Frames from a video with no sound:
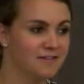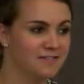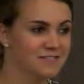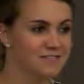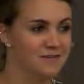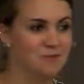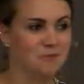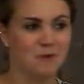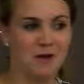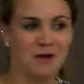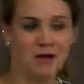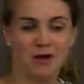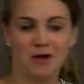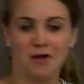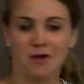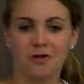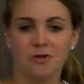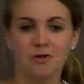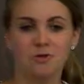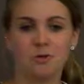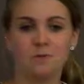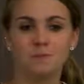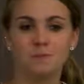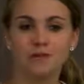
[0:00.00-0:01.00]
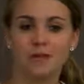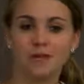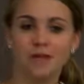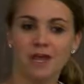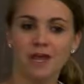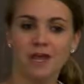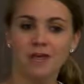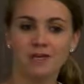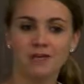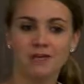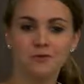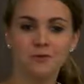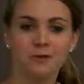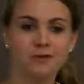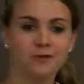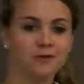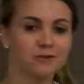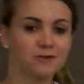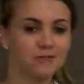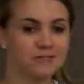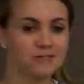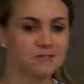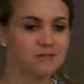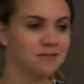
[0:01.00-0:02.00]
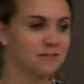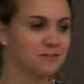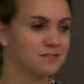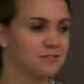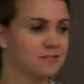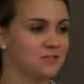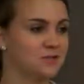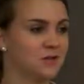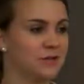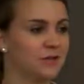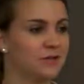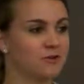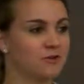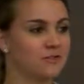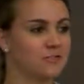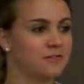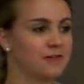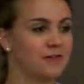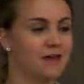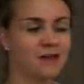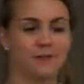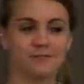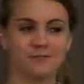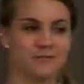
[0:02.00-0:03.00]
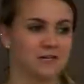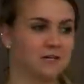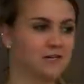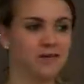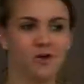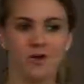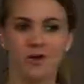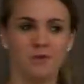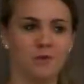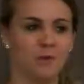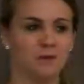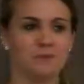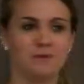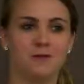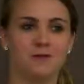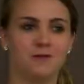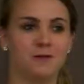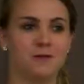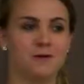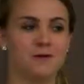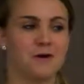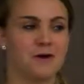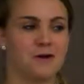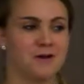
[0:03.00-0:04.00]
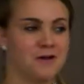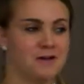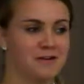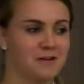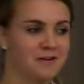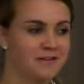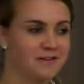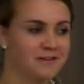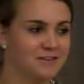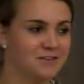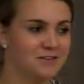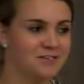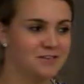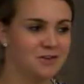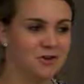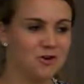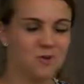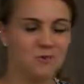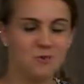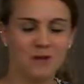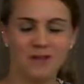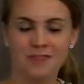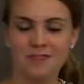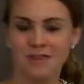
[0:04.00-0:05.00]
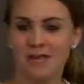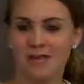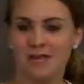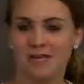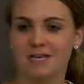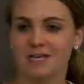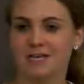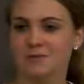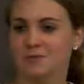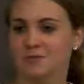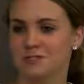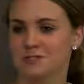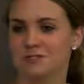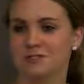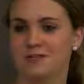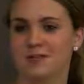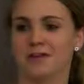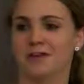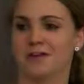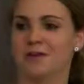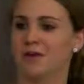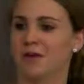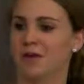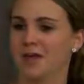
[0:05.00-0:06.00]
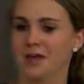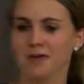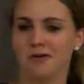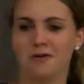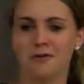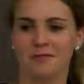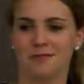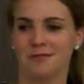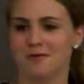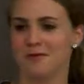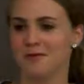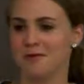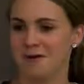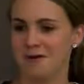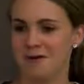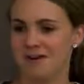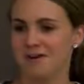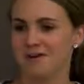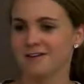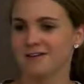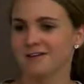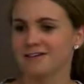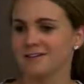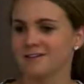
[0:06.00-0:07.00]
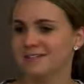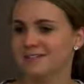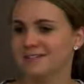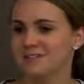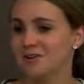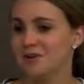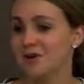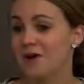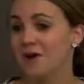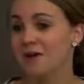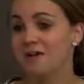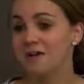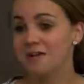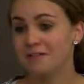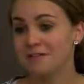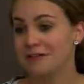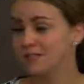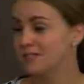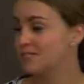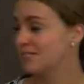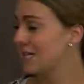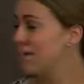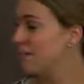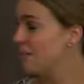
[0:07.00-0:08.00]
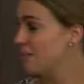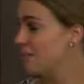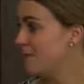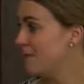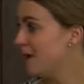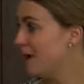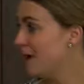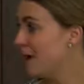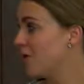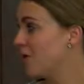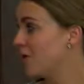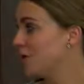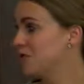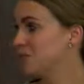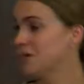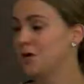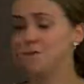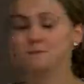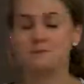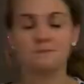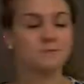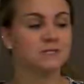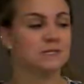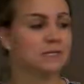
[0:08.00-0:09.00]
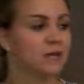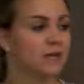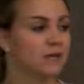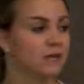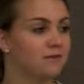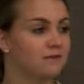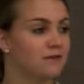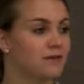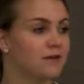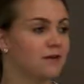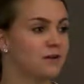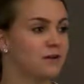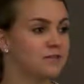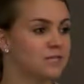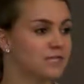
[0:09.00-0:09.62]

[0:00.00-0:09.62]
So my uncle would be like, hey, do you want to go see this? Do you want to go see that? And I was like, no, I want to be in the OR. So by the end, he was just like, okay, go to the OR. So I got a lot of time in there, which helped me kind of narrow